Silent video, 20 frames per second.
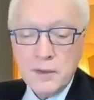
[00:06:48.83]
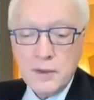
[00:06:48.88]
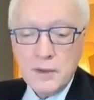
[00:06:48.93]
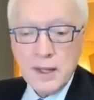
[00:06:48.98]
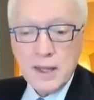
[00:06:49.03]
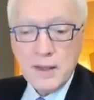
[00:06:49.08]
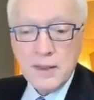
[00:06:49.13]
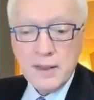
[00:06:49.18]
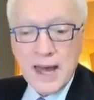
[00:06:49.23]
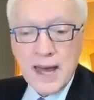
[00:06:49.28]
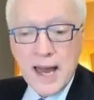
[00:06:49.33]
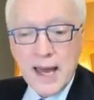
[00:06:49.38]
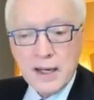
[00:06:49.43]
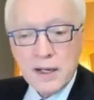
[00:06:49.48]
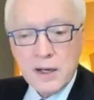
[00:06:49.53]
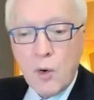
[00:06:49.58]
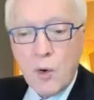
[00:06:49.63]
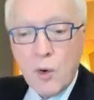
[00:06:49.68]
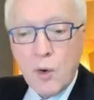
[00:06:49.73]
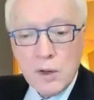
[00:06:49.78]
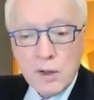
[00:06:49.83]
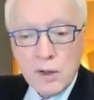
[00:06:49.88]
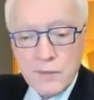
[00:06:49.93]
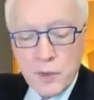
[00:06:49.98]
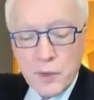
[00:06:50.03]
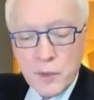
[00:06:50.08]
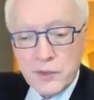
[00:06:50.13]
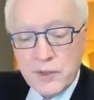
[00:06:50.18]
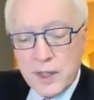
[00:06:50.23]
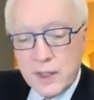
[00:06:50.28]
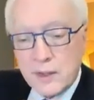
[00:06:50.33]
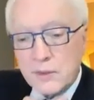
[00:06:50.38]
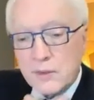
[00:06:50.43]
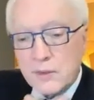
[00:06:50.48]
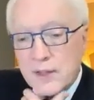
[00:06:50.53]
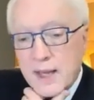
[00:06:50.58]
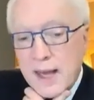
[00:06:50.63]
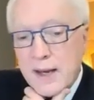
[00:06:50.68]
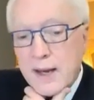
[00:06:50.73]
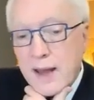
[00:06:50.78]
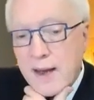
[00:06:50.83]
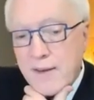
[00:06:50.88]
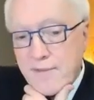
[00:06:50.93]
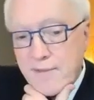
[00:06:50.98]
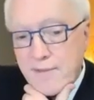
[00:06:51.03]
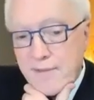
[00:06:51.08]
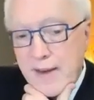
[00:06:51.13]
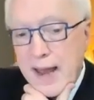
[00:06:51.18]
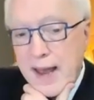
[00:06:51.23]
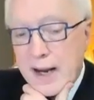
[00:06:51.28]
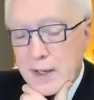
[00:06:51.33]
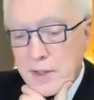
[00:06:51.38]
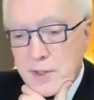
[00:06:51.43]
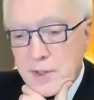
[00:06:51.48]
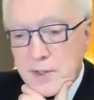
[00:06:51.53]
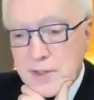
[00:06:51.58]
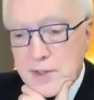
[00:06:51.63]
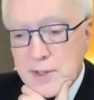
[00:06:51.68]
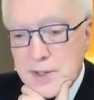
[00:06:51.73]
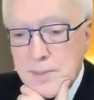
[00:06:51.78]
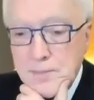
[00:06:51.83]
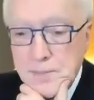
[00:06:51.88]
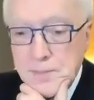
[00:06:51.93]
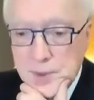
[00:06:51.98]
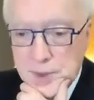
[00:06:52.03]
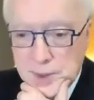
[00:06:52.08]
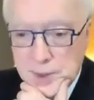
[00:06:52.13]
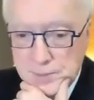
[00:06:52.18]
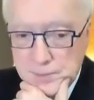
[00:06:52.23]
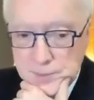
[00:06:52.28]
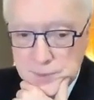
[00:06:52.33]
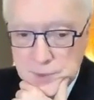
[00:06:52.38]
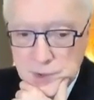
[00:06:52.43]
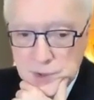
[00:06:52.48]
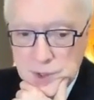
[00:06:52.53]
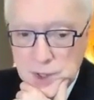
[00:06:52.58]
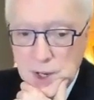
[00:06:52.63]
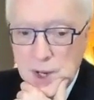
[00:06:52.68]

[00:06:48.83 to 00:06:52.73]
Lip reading: That all of those things can affect symptoms,